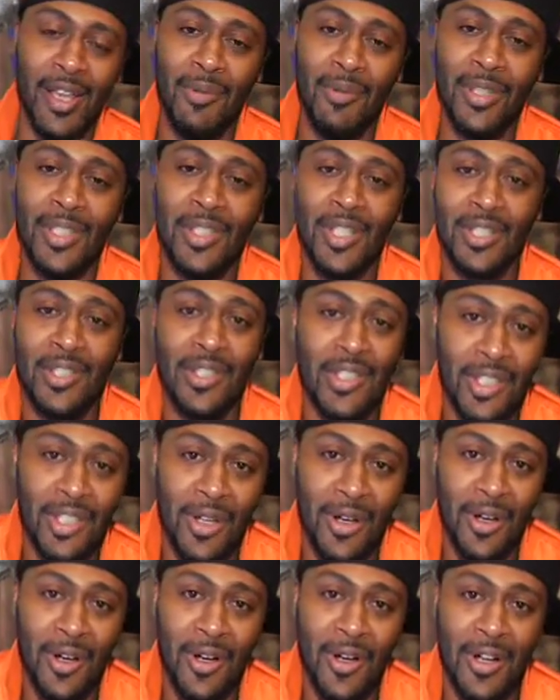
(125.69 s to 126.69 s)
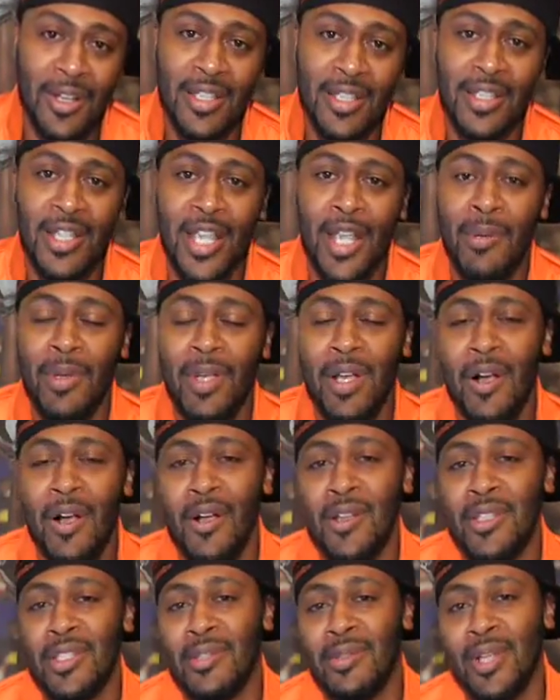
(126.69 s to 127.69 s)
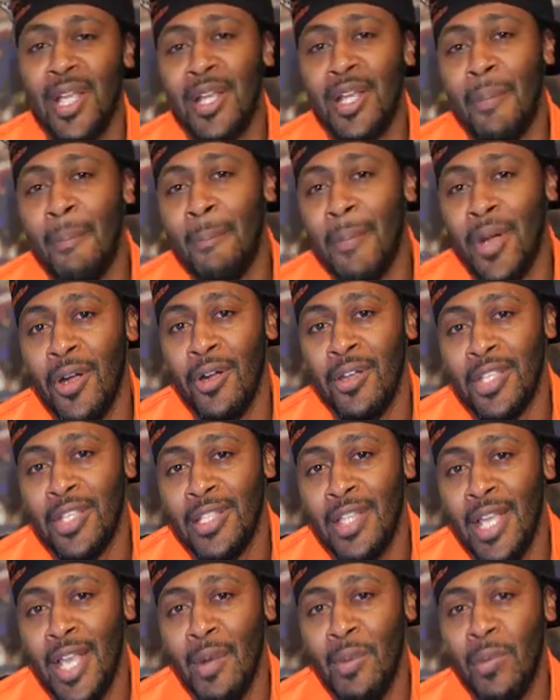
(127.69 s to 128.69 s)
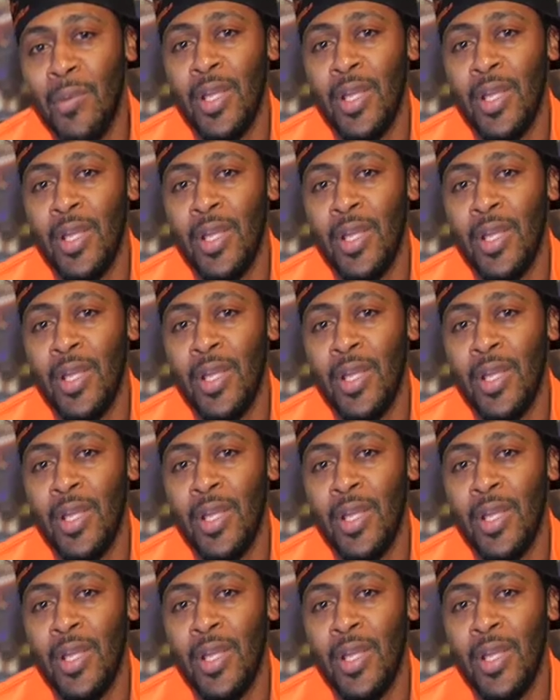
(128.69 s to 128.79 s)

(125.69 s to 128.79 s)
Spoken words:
We took the stars and we also kind of merged that